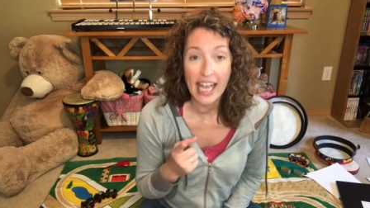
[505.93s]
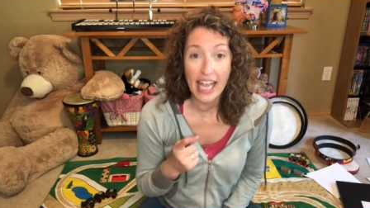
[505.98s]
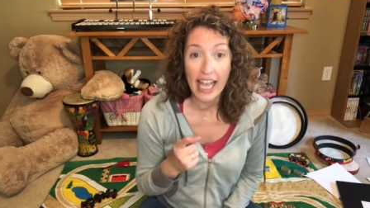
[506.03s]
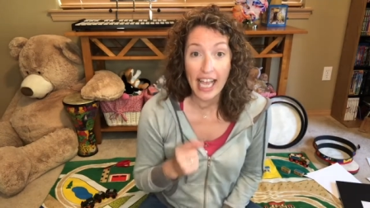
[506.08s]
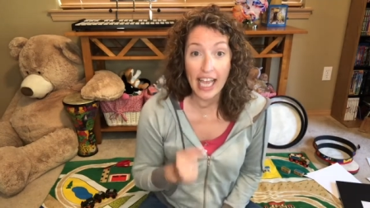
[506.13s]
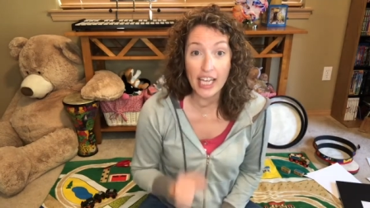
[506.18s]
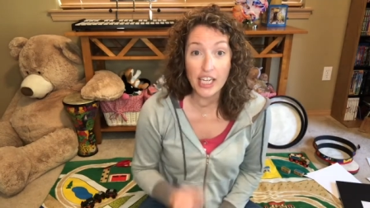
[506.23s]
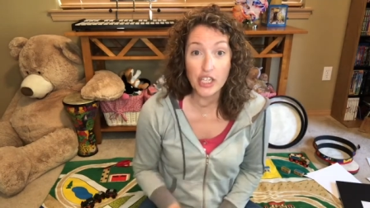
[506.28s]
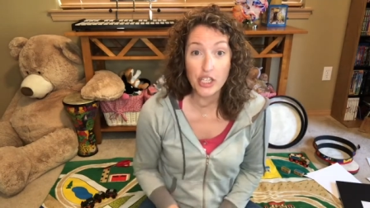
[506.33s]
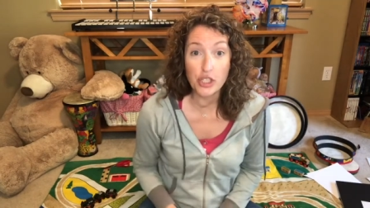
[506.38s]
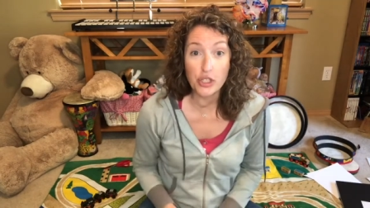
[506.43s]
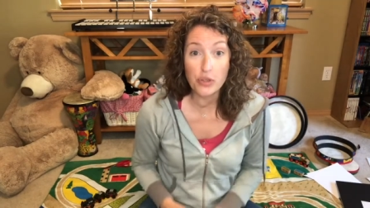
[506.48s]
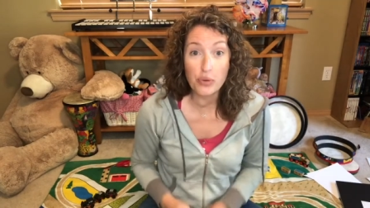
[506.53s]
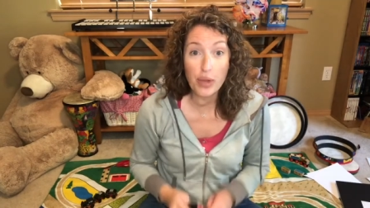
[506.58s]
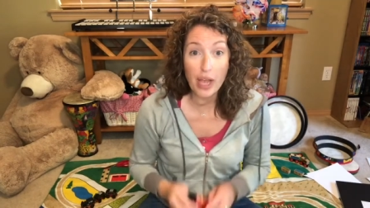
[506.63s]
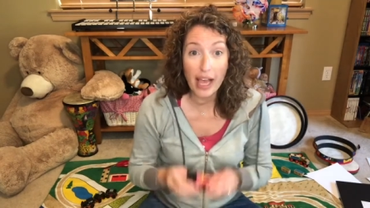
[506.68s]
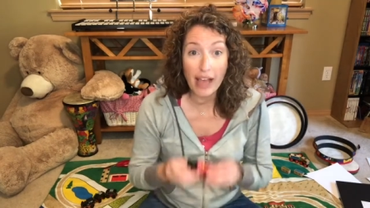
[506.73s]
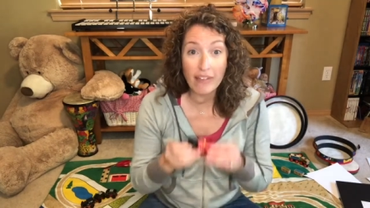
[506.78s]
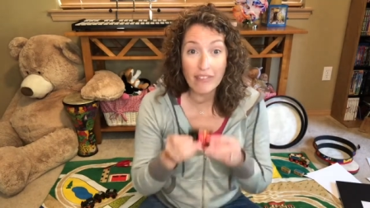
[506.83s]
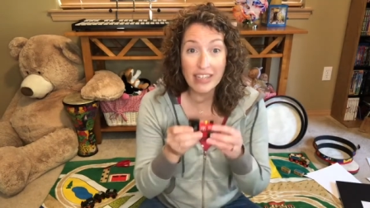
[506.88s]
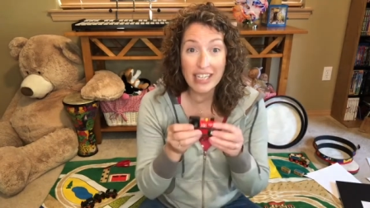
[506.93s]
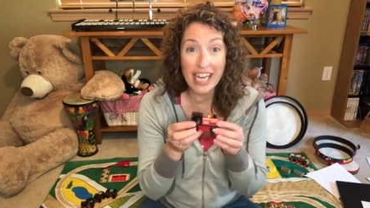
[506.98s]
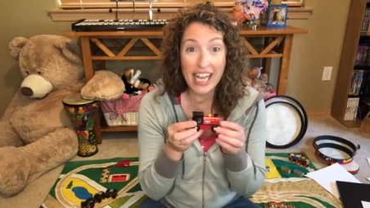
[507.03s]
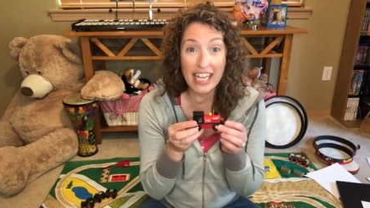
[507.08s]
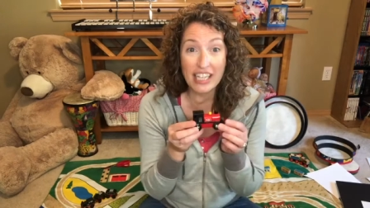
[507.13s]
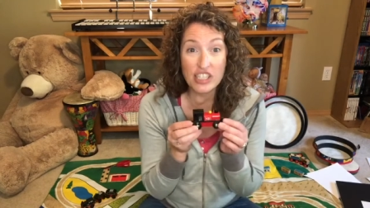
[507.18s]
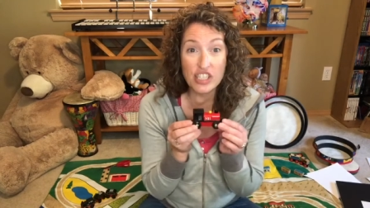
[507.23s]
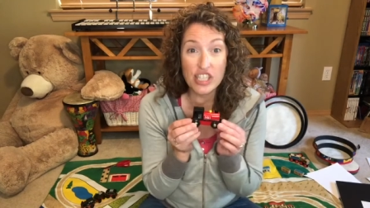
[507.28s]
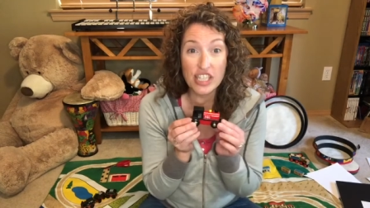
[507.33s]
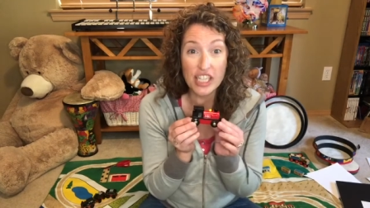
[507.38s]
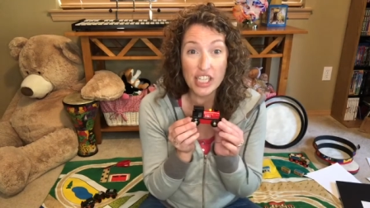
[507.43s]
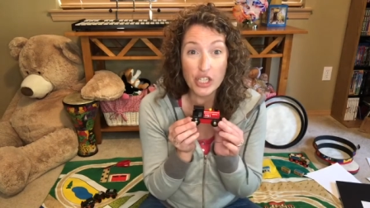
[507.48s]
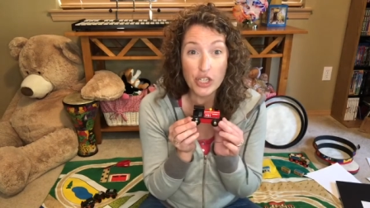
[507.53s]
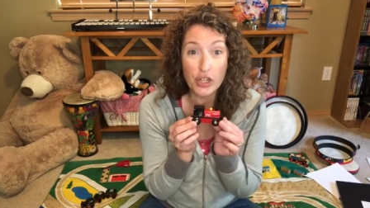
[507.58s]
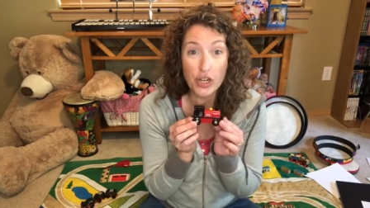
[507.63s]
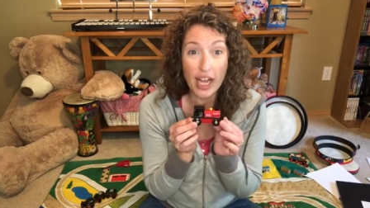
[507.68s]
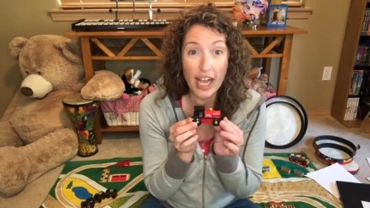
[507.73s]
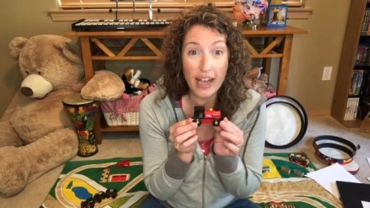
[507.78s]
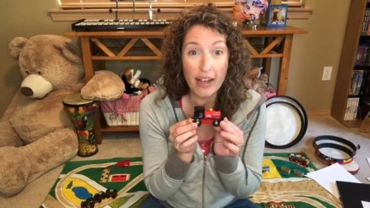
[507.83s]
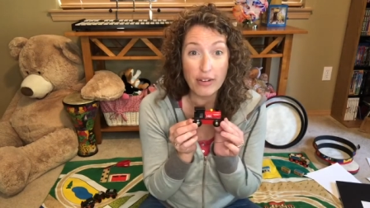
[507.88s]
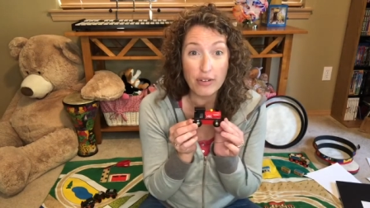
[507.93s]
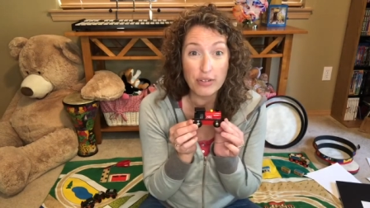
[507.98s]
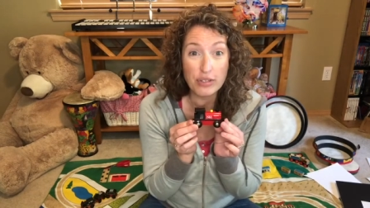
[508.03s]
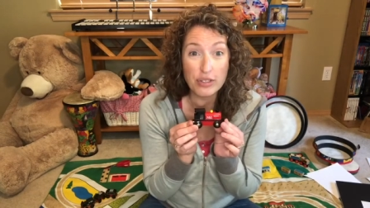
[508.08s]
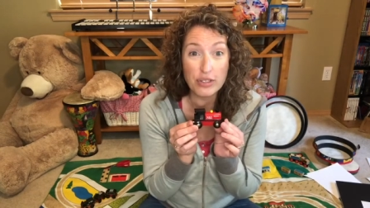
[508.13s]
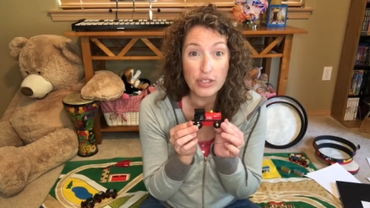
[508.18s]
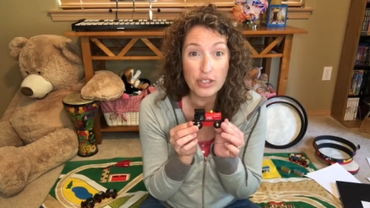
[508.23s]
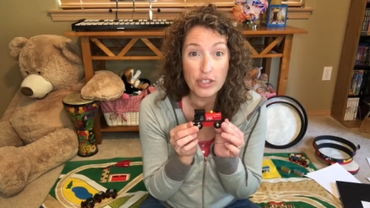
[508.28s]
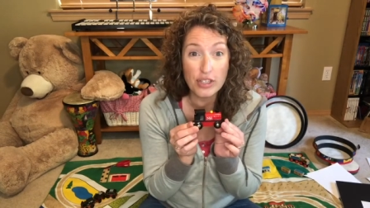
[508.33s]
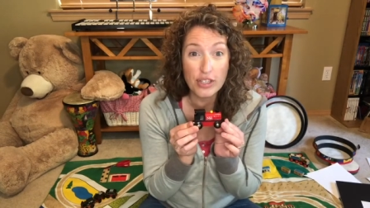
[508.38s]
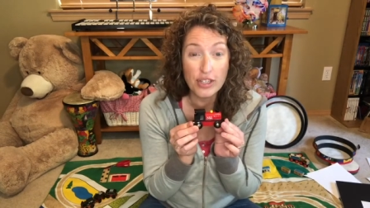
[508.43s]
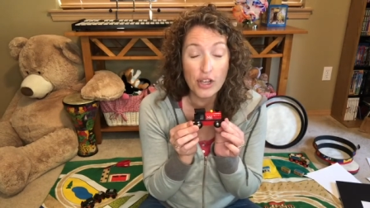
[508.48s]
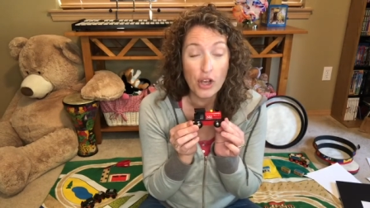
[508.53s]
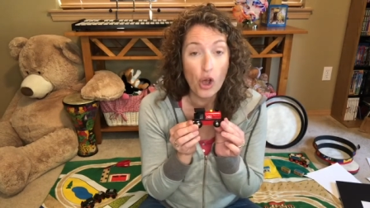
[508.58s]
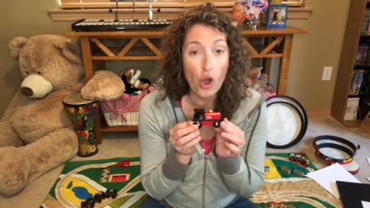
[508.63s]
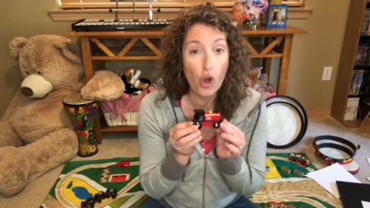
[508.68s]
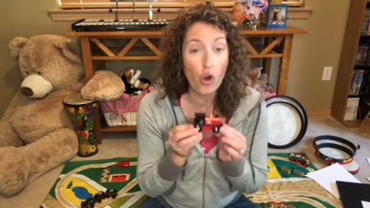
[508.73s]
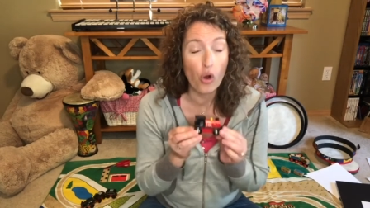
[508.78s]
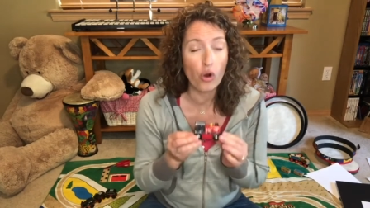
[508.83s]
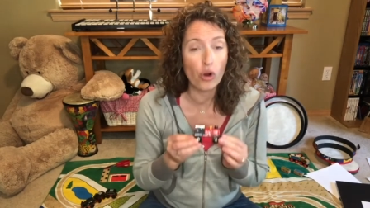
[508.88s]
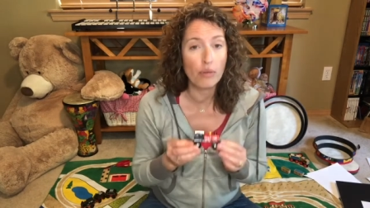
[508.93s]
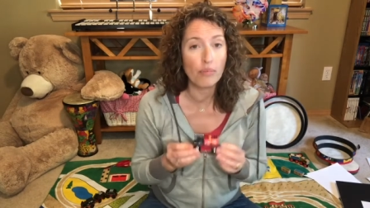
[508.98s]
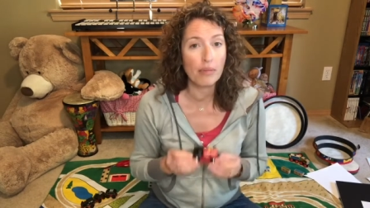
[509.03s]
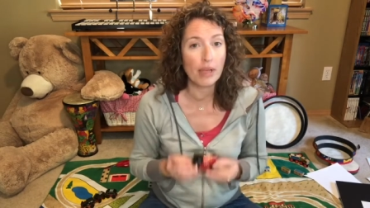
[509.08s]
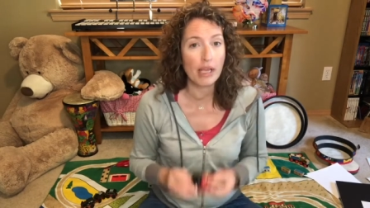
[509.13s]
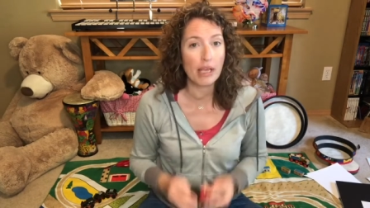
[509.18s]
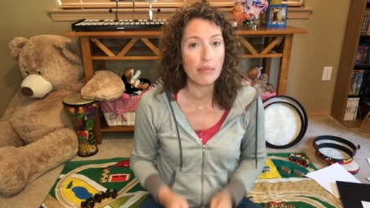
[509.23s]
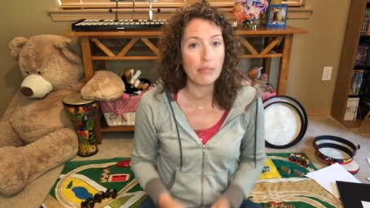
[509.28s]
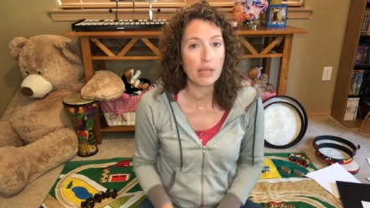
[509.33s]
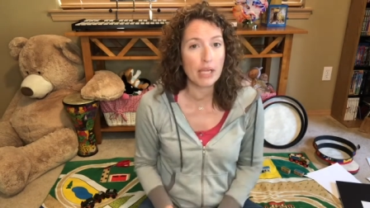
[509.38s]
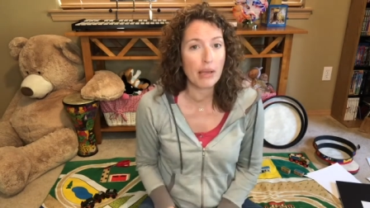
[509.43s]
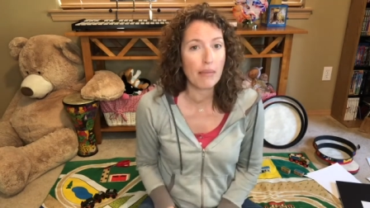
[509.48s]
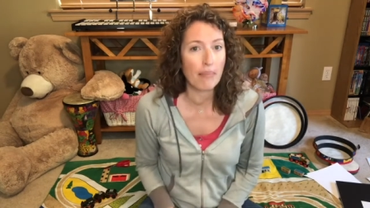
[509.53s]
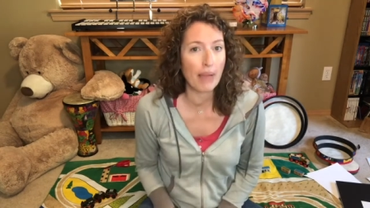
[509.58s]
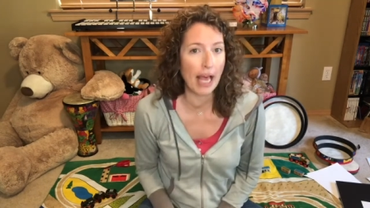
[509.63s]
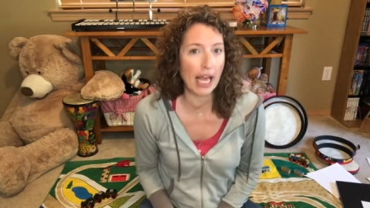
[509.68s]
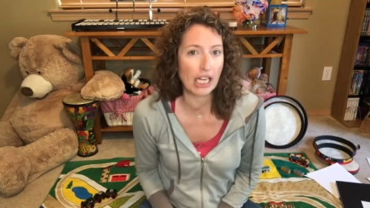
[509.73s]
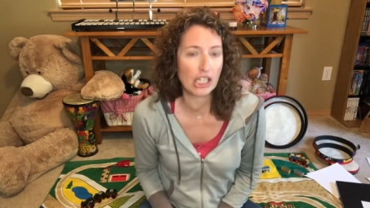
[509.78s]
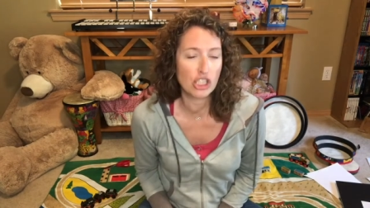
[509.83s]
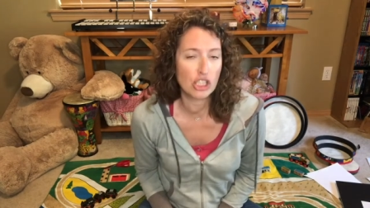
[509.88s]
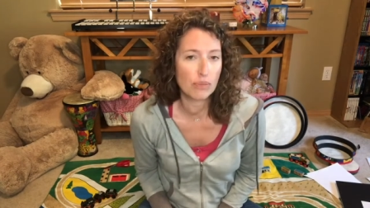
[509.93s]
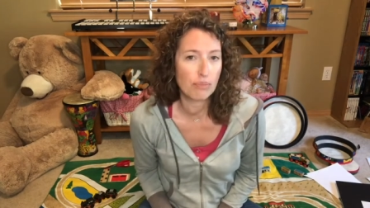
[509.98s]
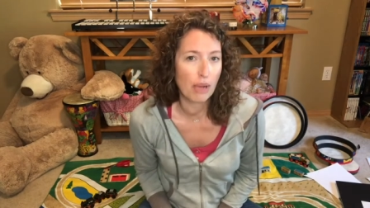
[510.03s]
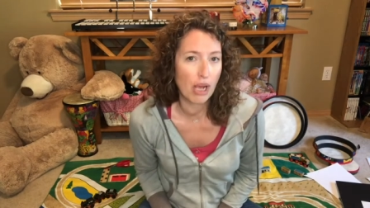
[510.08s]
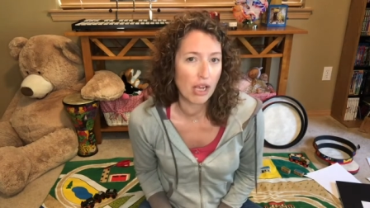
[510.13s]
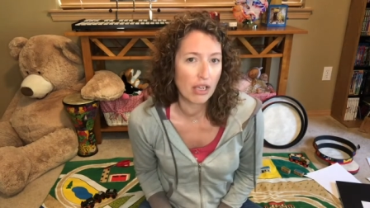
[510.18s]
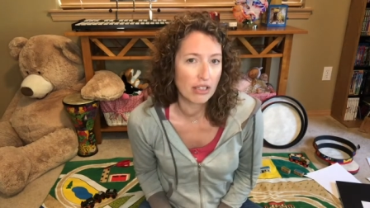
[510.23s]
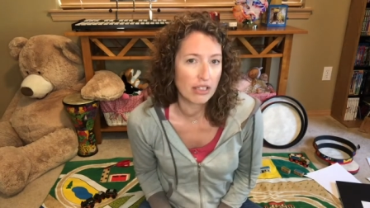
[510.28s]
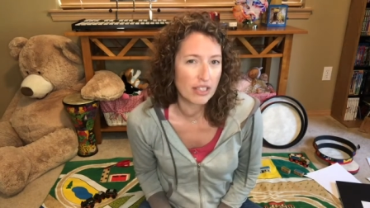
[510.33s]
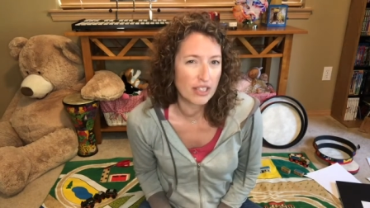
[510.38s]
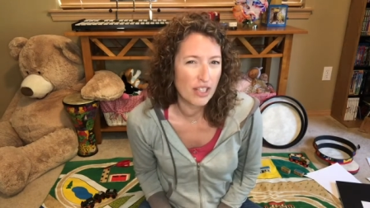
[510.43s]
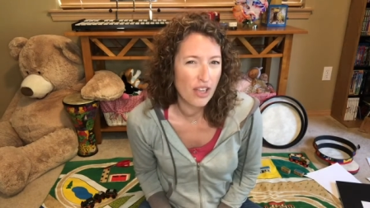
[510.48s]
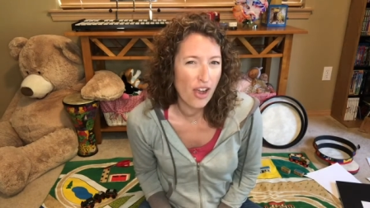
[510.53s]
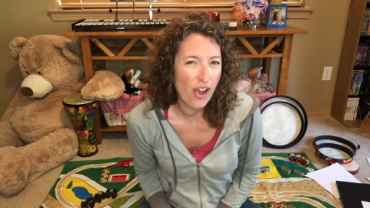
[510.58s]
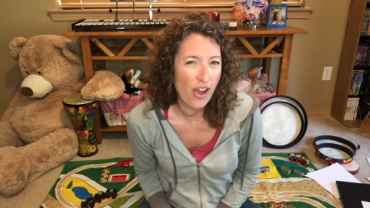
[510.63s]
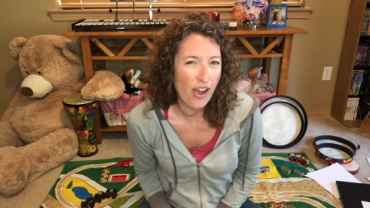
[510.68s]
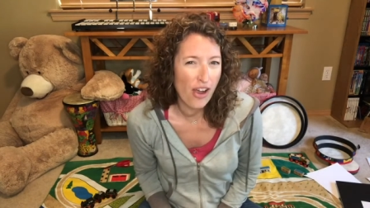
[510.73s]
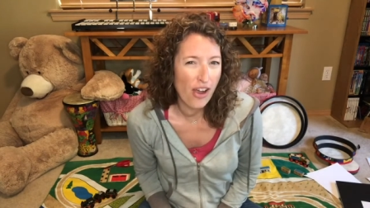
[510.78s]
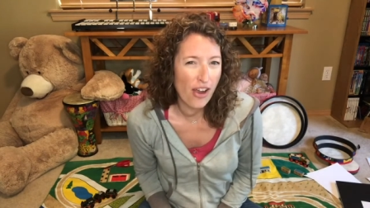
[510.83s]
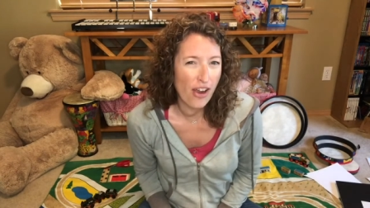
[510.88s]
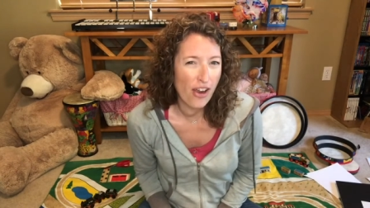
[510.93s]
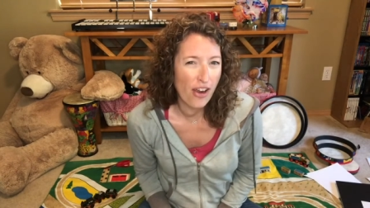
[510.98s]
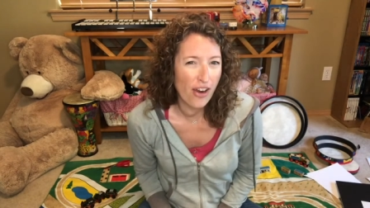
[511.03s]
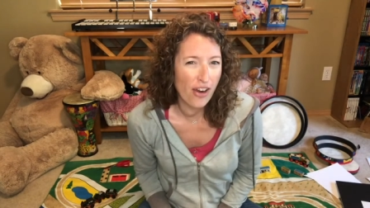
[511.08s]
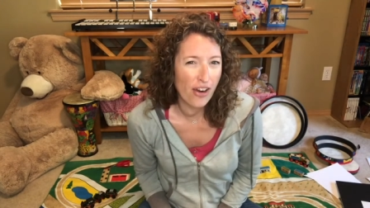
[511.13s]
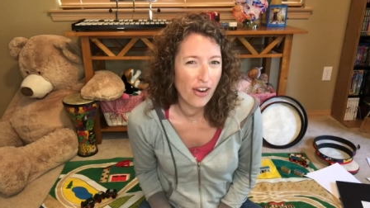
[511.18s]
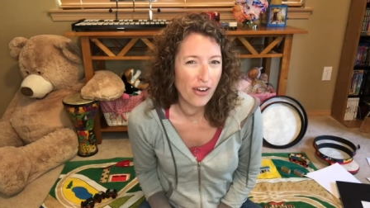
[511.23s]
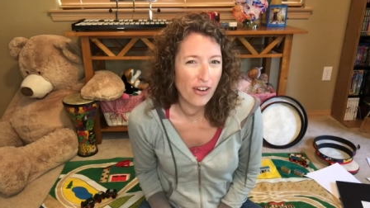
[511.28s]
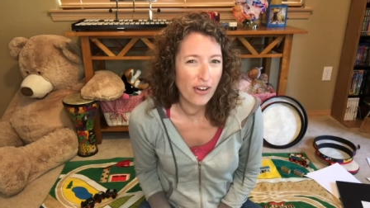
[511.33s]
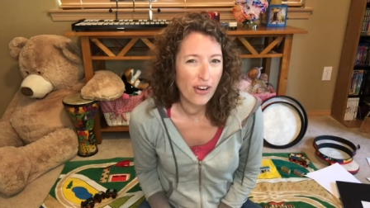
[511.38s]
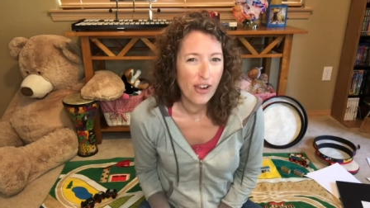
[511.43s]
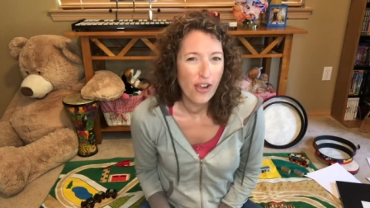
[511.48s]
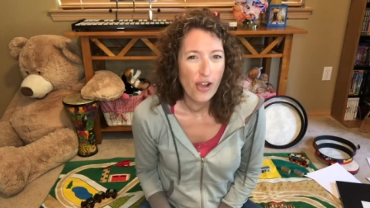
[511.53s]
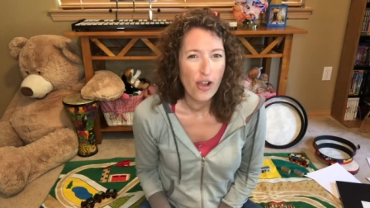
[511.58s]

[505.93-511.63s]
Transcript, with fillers: Hey, do you have an engine at your house? Or maybe a matchbox car,